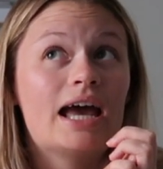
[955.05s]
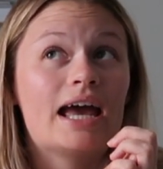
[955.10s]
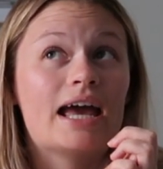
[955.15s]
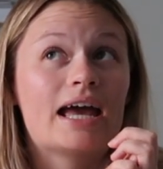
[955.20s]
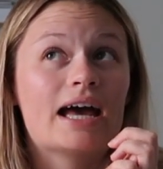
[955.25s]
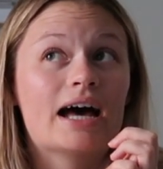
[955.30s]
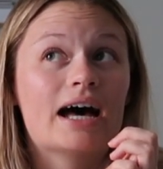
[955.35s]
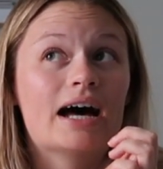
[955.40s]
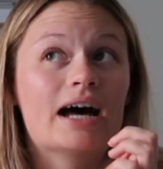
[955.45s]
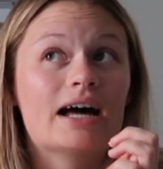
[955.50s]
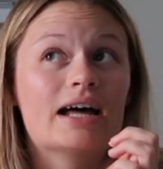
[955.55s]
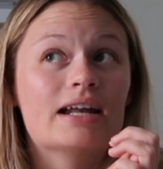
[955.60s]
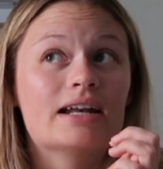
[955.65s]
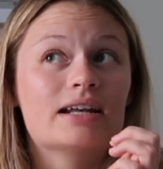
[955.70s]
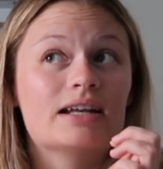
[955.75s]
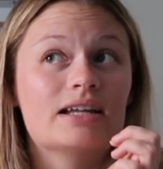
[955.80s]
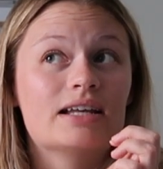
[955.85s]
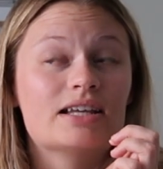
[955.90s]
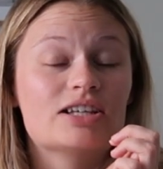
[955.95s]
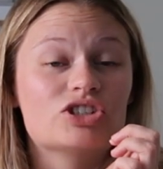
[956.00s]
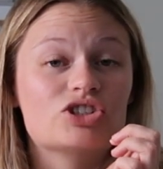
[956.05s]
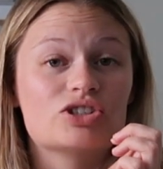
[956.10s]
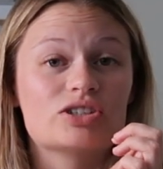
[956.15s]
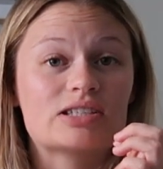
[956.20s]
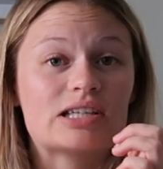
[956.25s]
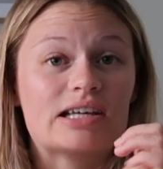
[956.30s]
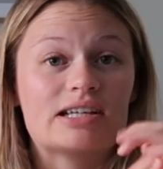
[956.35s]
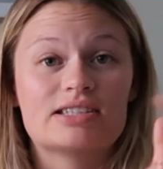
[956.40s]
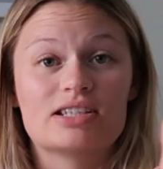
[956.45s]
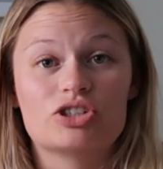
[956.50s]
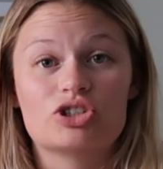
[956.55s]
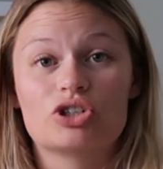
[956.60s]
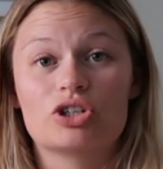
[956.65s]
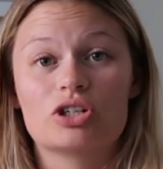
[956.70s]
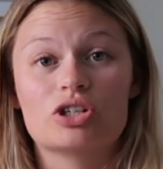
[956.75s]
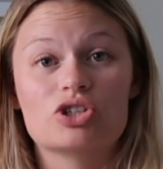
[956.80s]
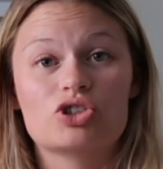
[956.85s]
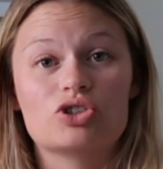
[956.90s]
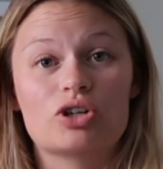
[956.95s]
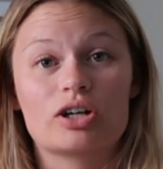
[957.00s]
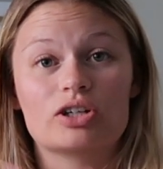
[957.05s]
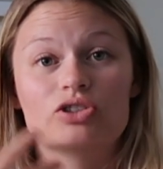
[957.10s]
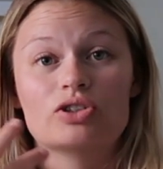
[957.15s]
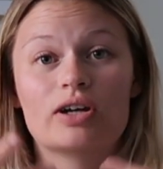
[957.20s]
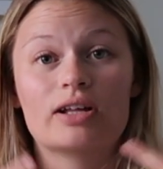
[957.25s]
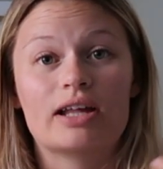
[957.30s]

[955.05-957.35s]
and he's just like such a good instructor.